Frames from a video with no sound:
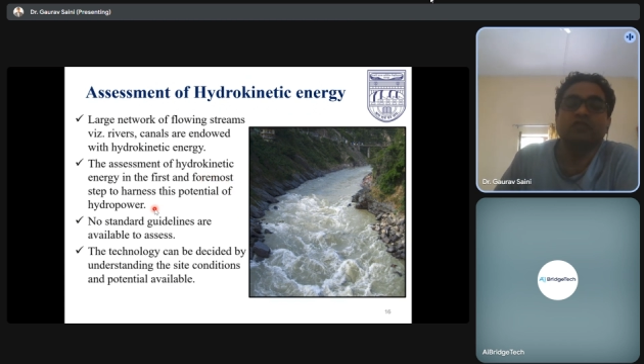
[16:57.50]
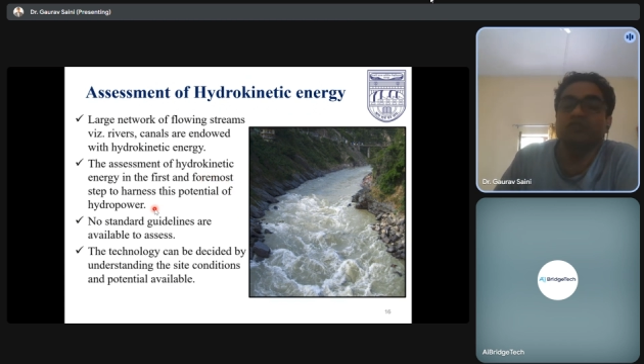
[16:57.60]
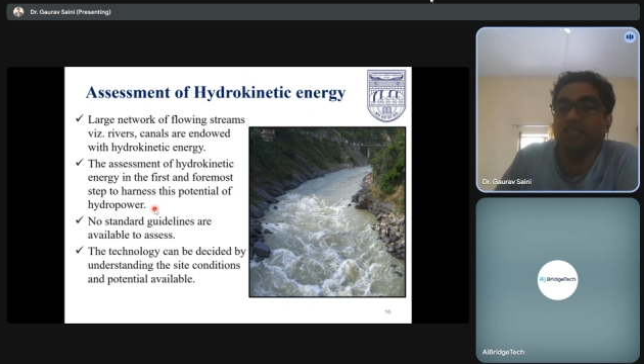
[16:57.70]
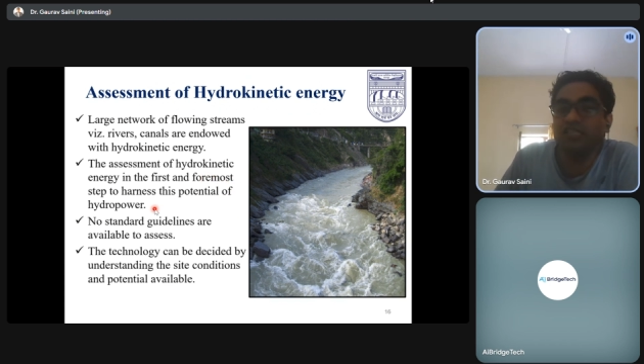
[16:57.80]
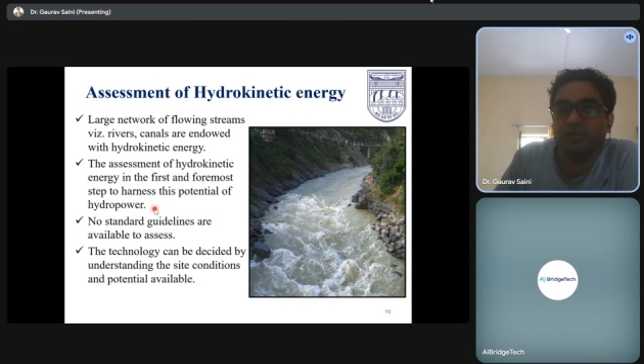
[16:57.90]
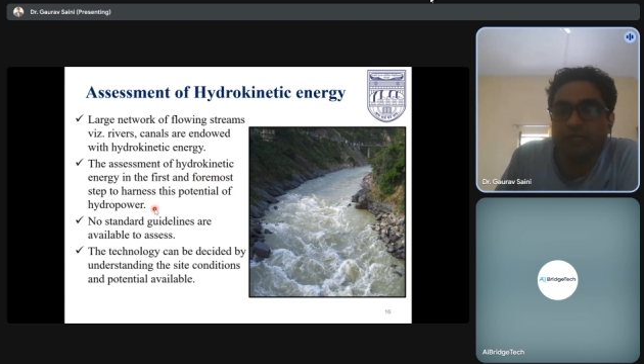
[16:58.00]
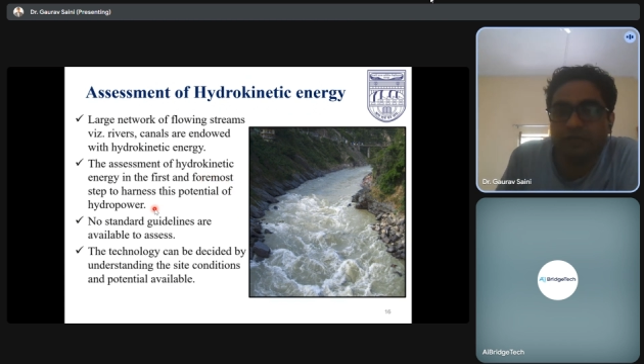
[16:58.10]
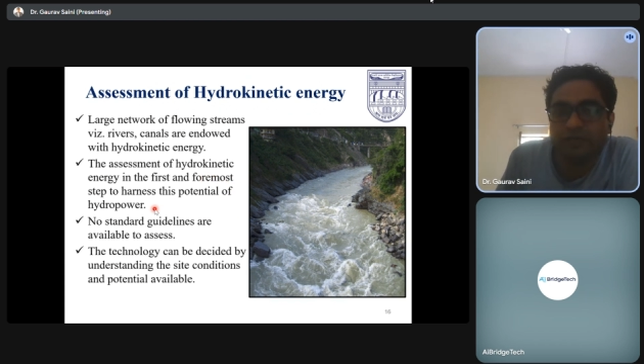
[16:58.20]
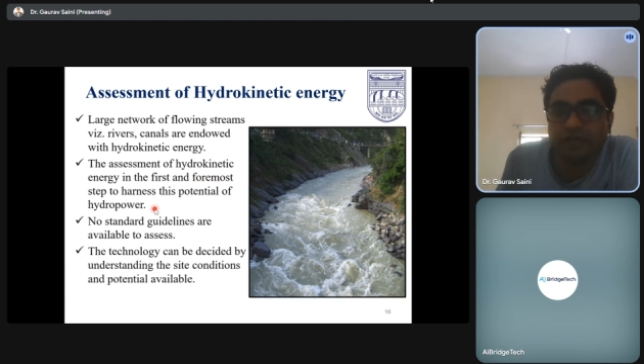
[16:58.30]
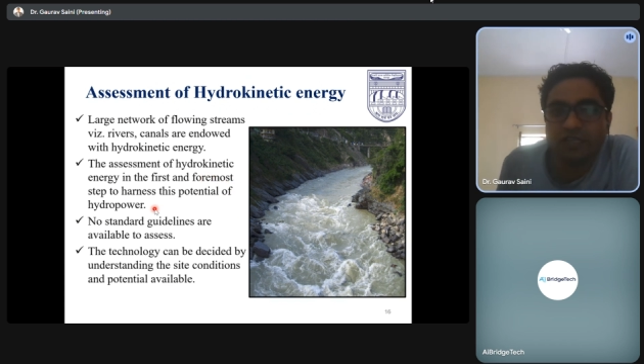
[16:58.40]
So there is
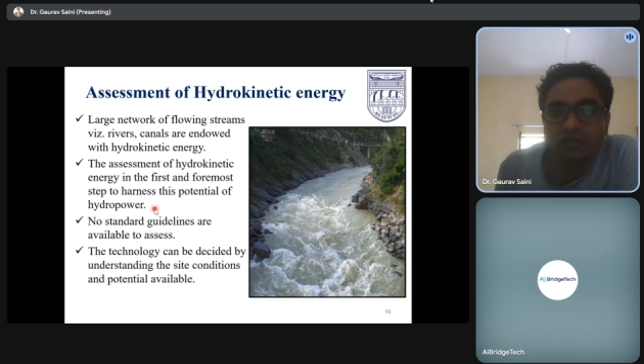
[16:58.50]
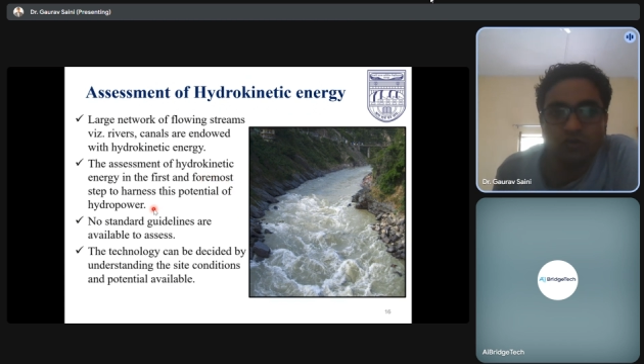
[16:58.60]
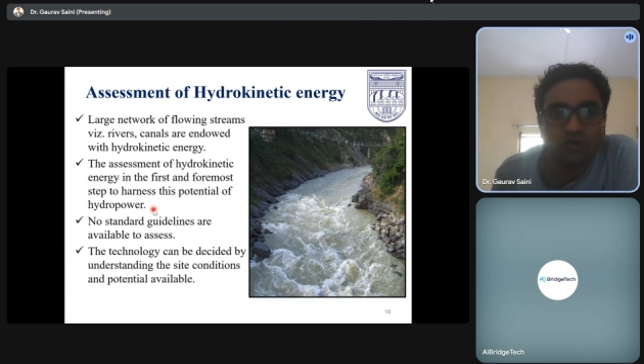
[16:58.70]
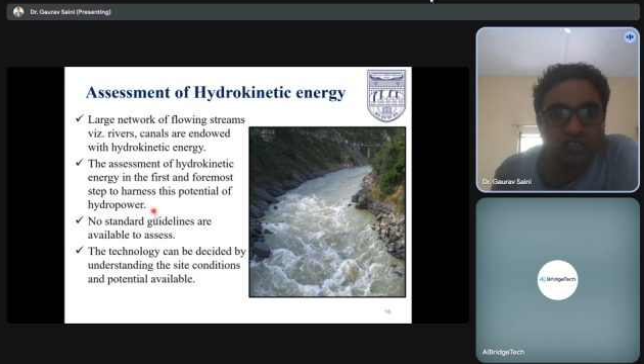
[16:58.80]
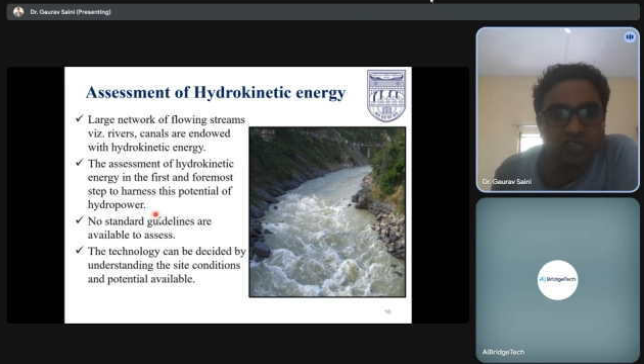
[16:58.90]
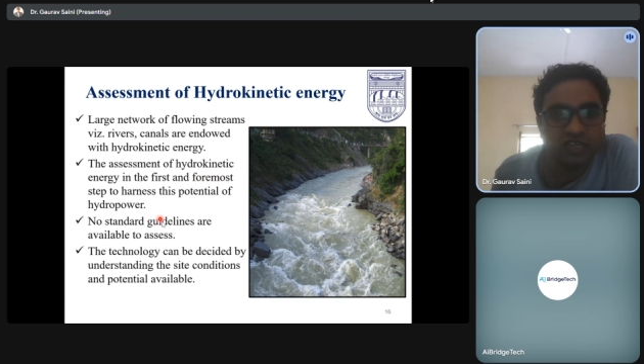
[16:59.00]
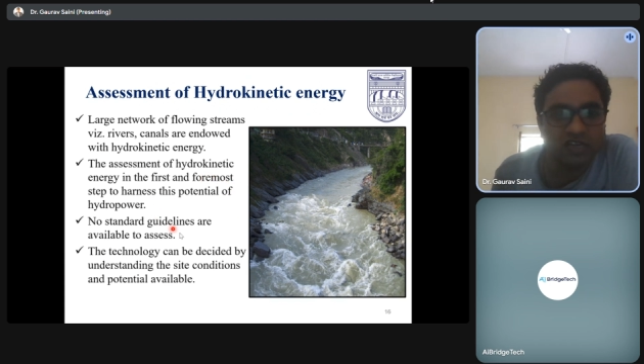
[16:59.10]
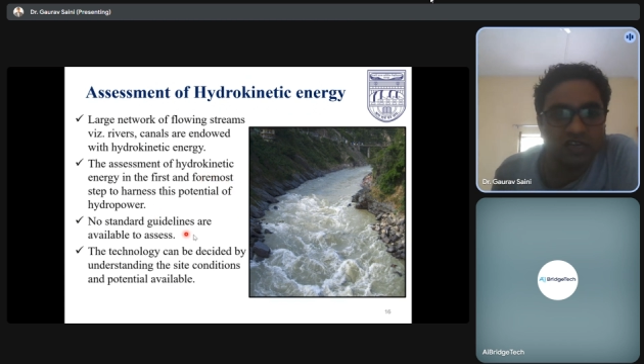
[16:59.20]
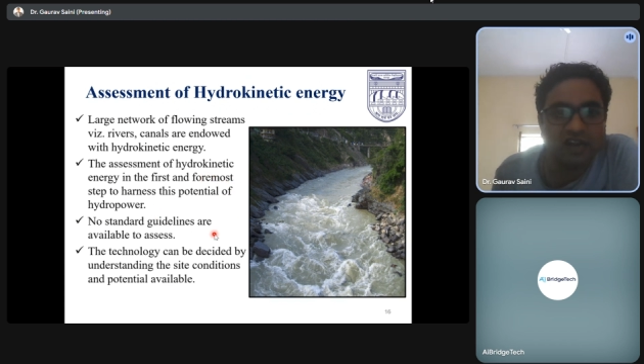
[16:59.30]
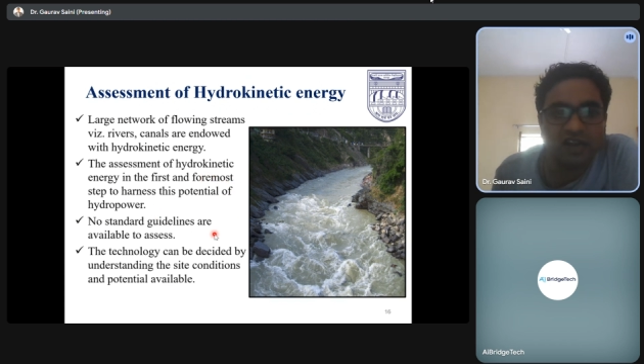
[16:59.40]
specifically no
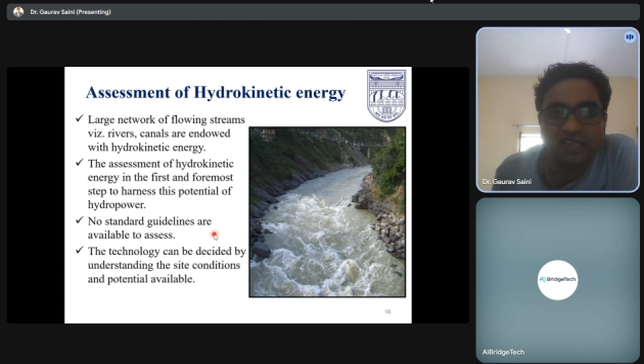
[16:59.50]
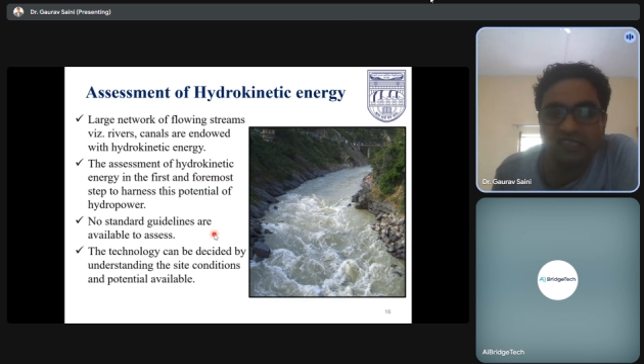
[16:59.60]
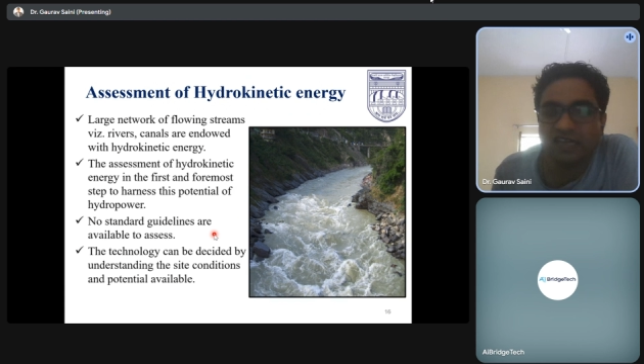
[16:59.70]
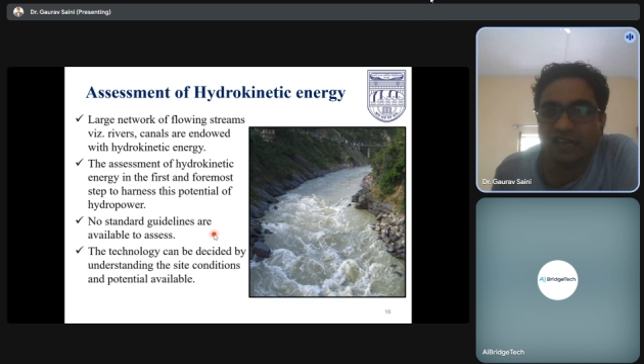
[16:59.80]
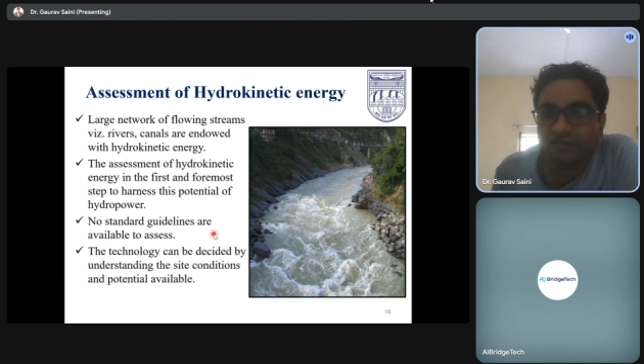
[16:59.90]
standard guidelines are